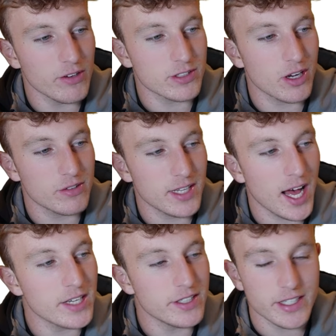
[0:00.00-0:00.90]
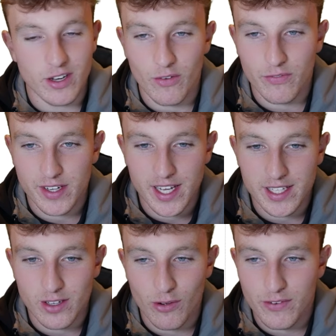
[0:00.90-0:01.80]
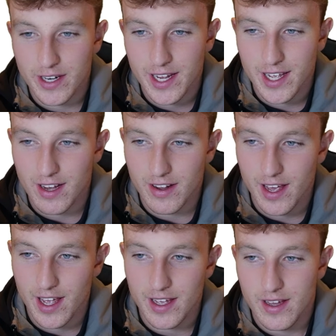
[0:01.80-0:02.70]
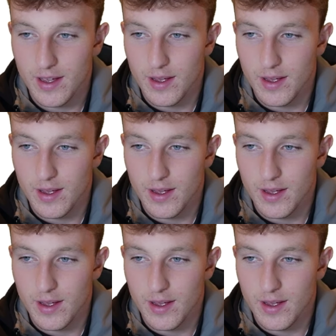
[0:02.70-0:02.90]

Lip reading: Use code Dodgy. Don't forget. Okay.